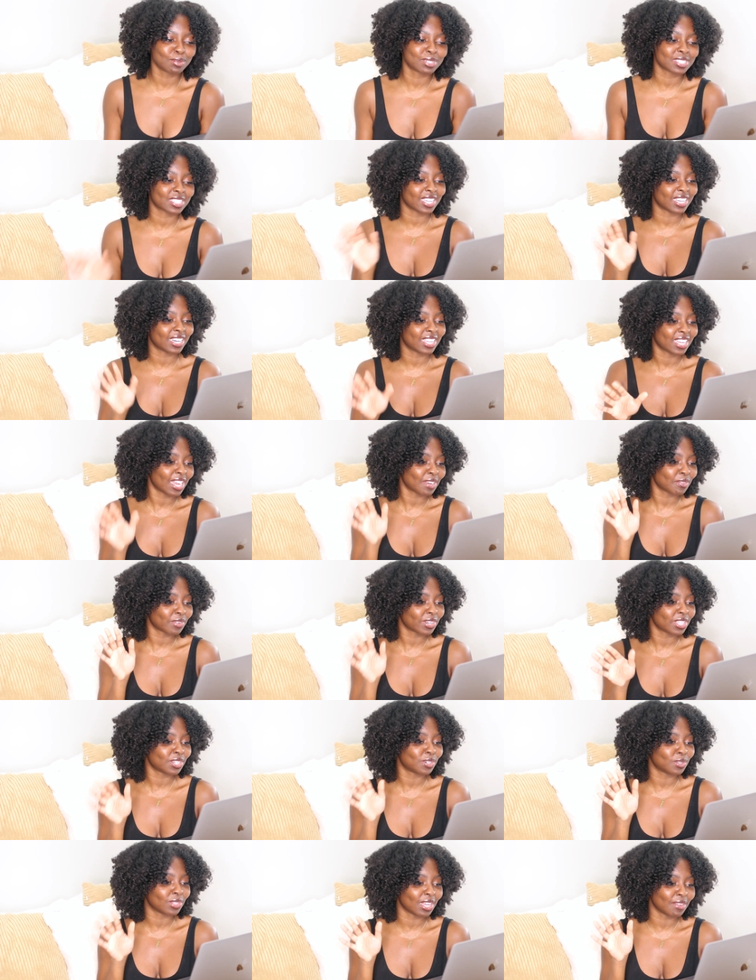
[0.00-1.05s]
I'm just kidding. I
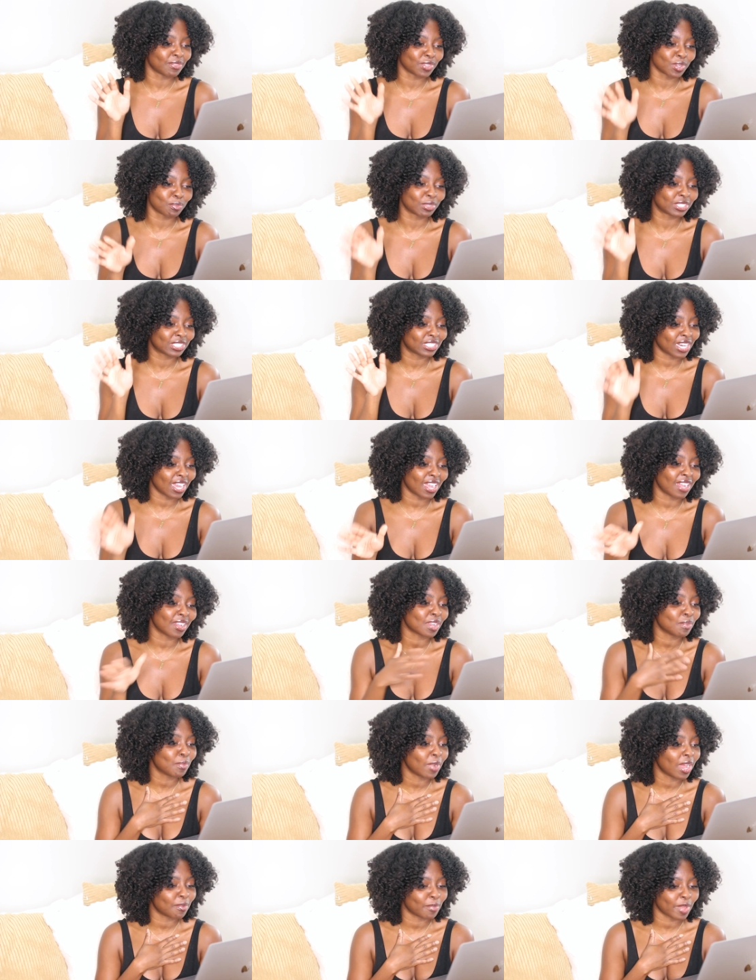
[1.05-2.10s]
really do love you. But y'all,
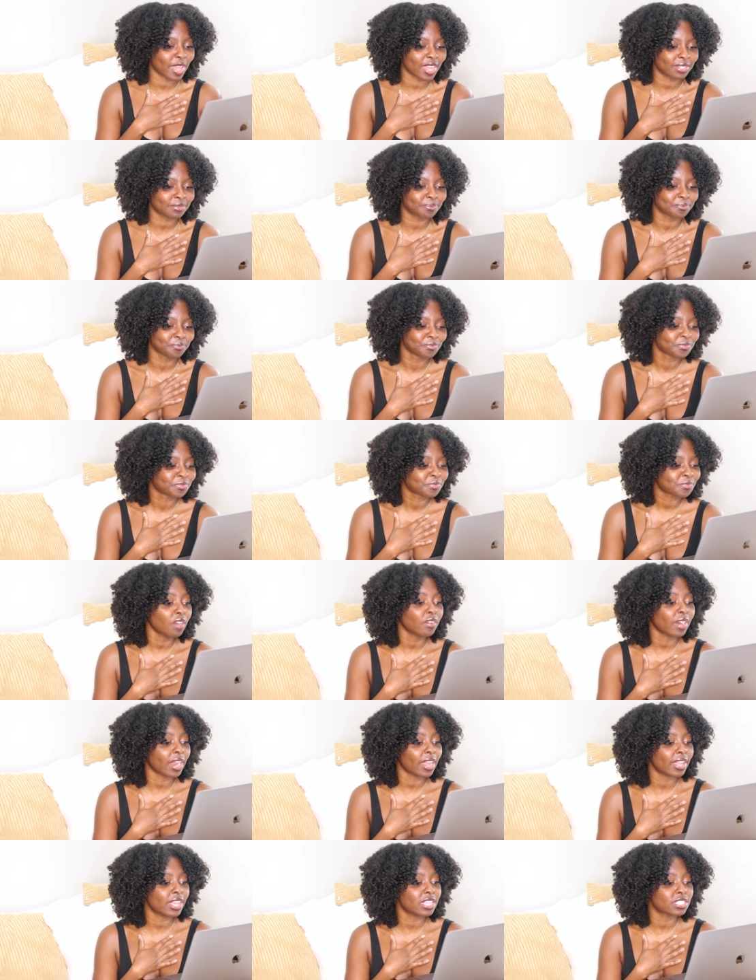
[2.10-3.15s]
come on, man. All
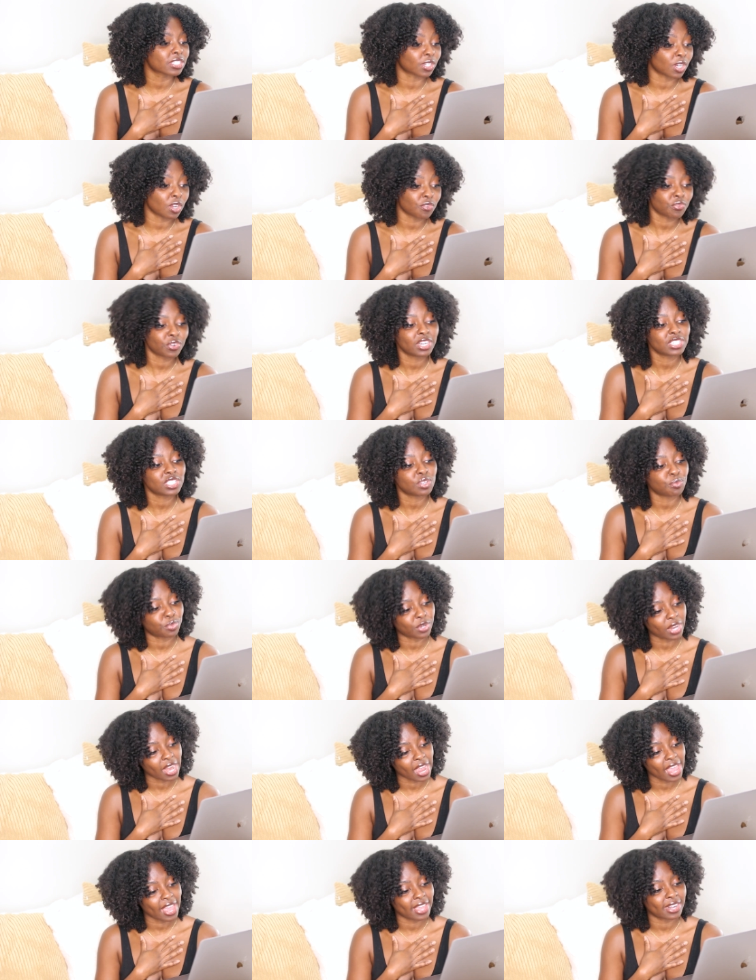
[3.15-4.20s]
right. His girlfriend is a
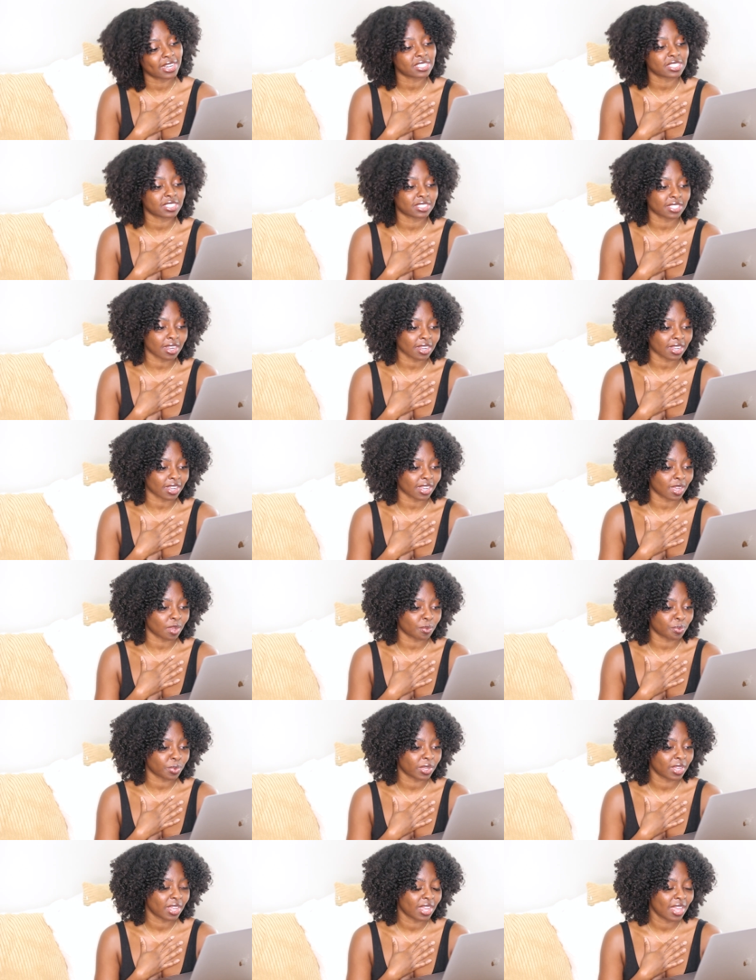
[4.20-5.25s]
brat and is stuck
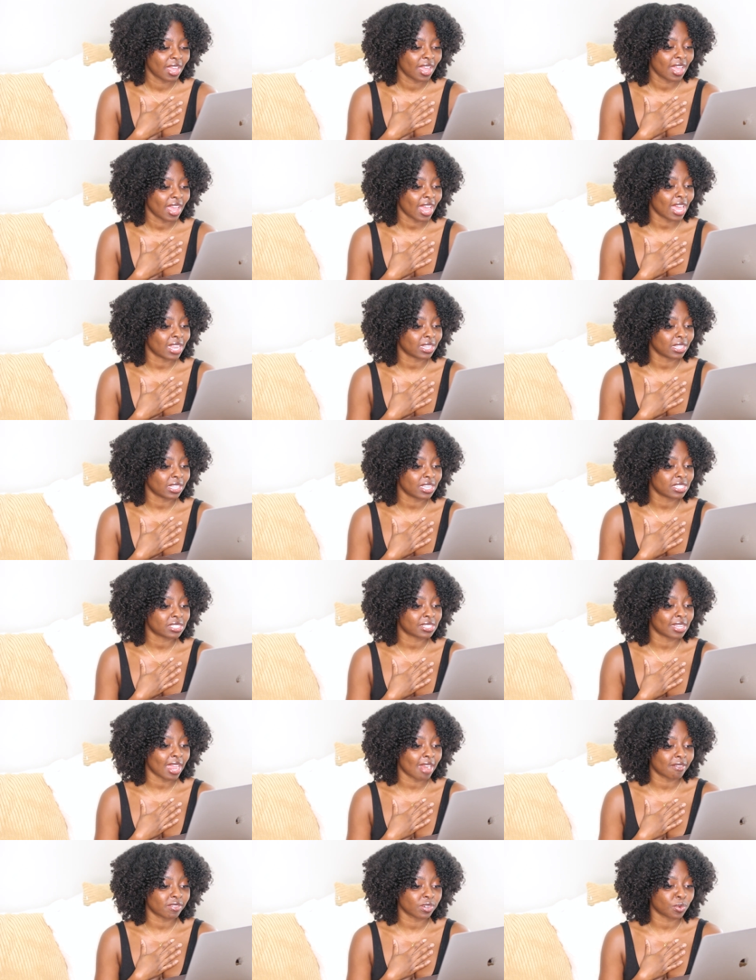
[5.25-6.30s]
up. At least
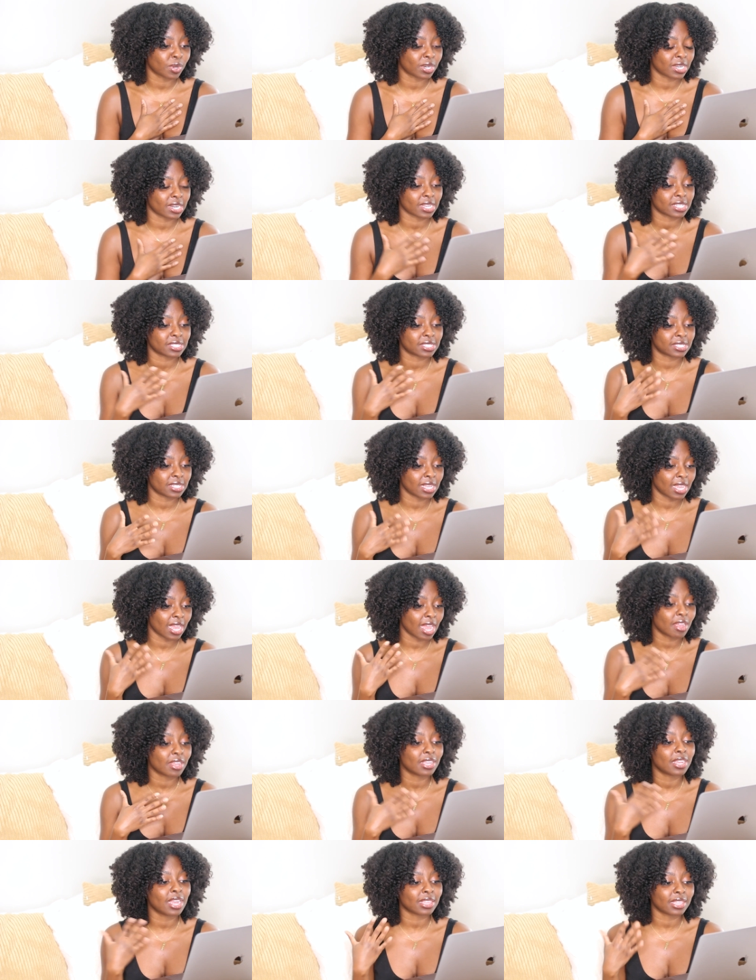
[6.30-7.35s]
to everyone ex uh,
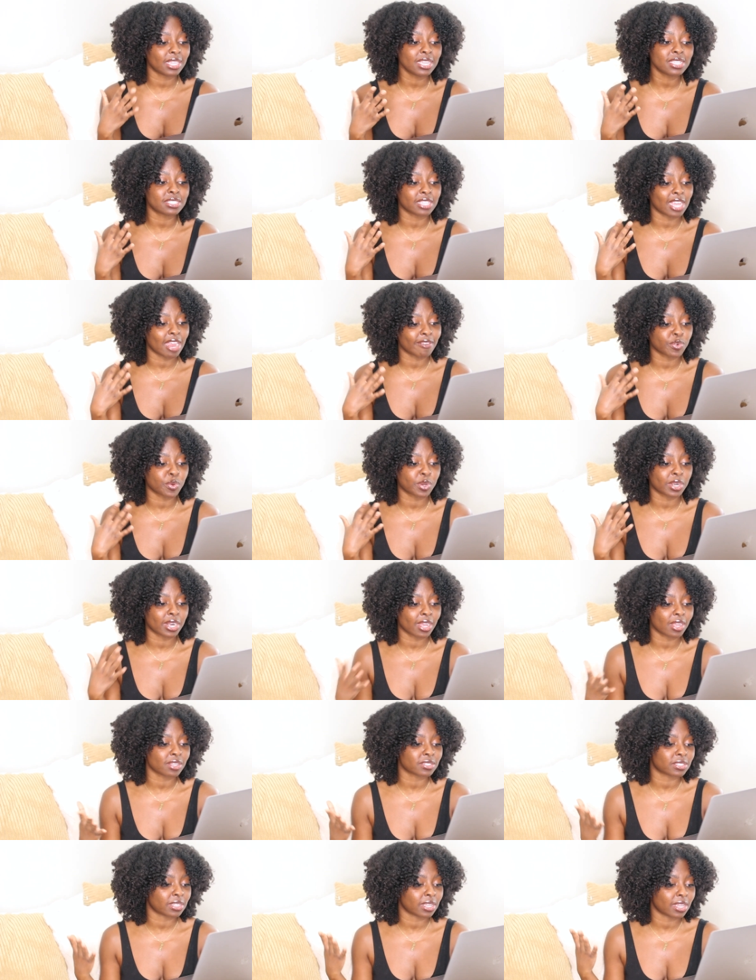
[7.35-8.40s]
at least to everyone
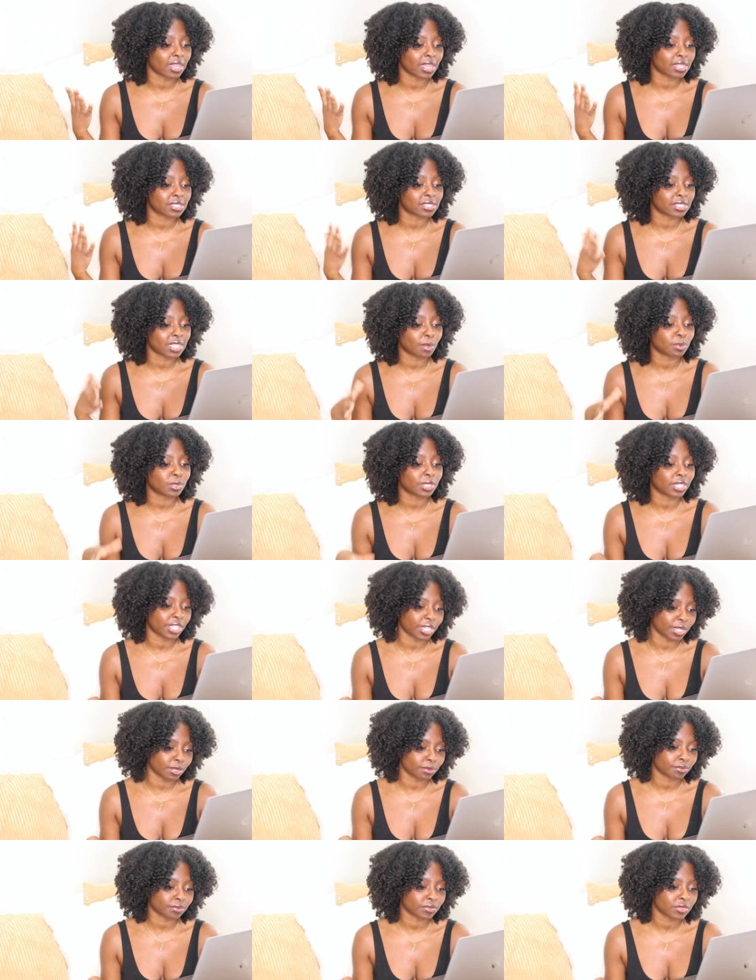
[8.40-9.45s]
else except
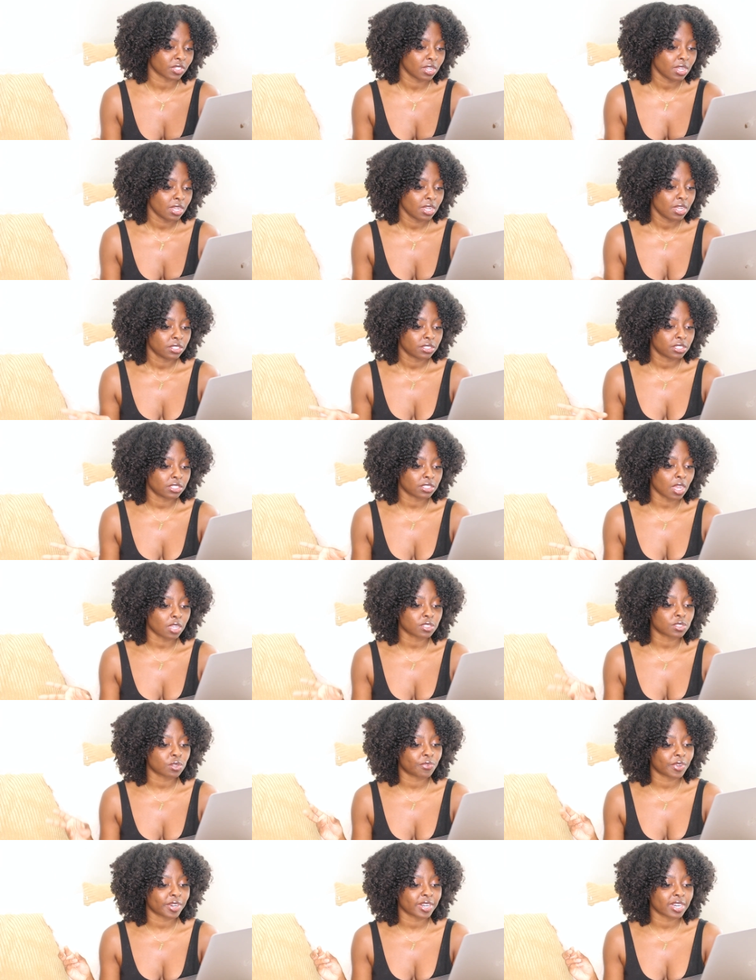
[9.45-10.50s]
him. She's
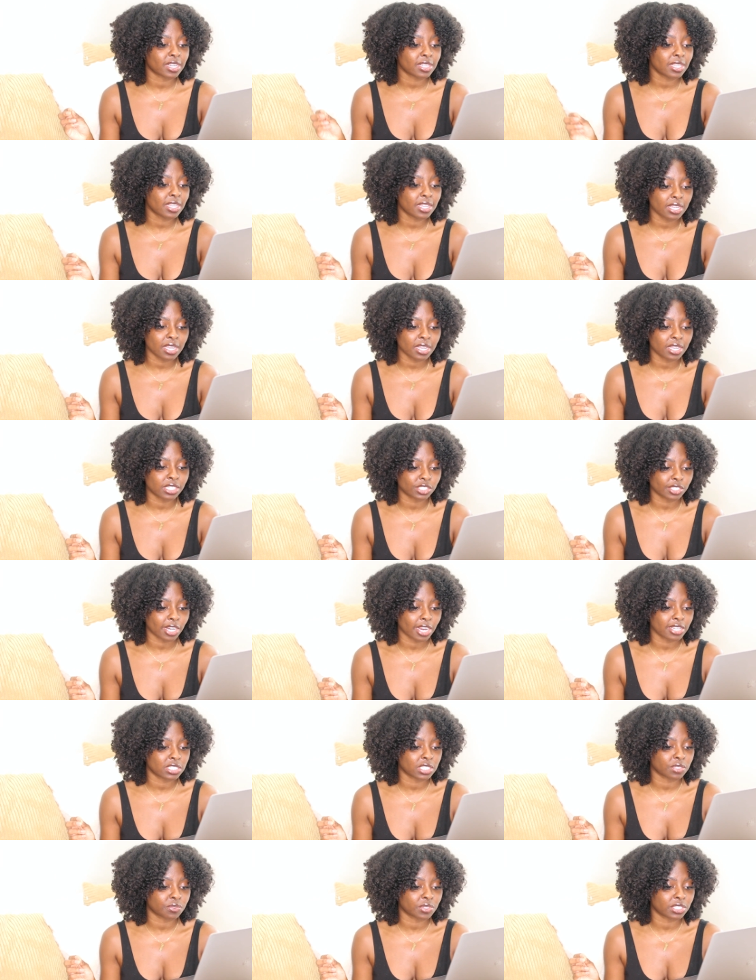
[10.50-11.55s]
also very clingy and
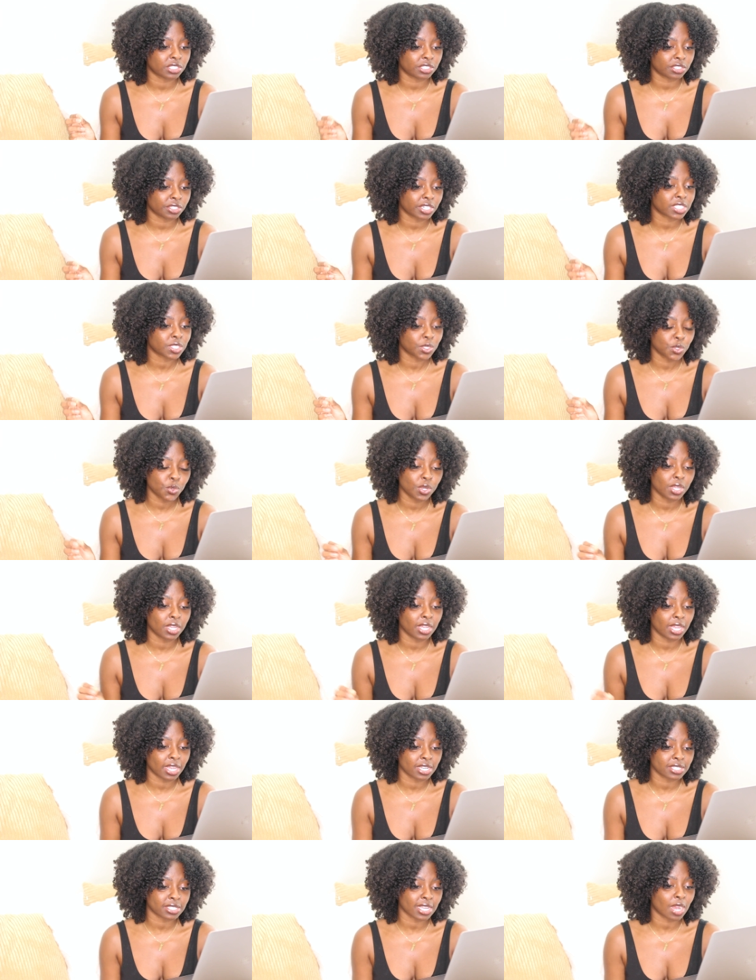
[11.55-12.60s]
tries to restrict who he
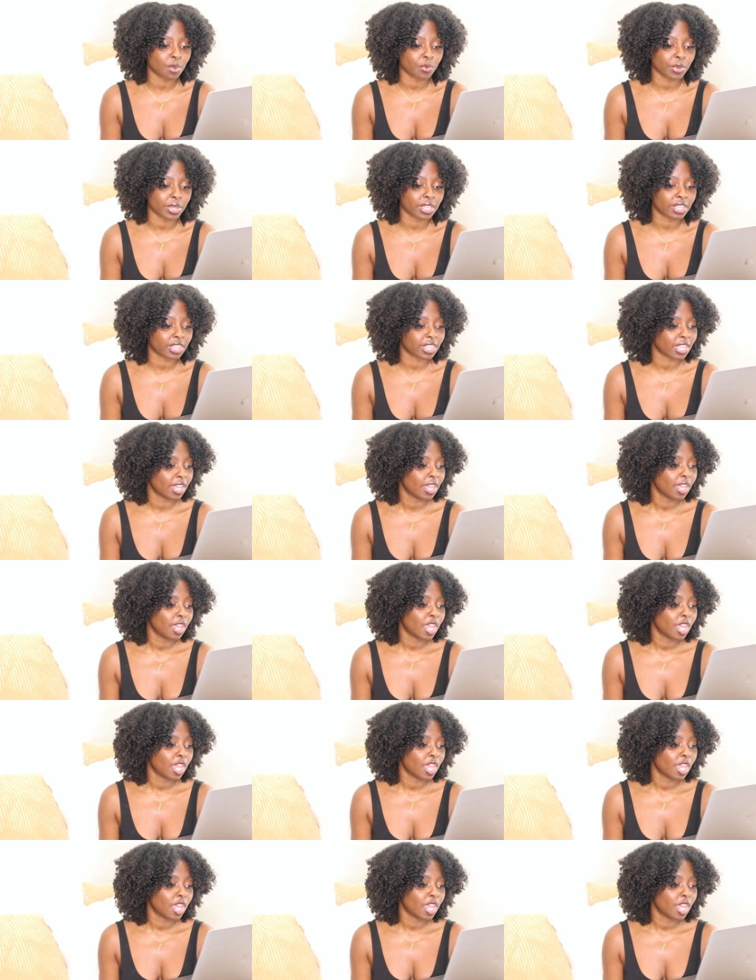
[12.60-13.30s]
hangs out with.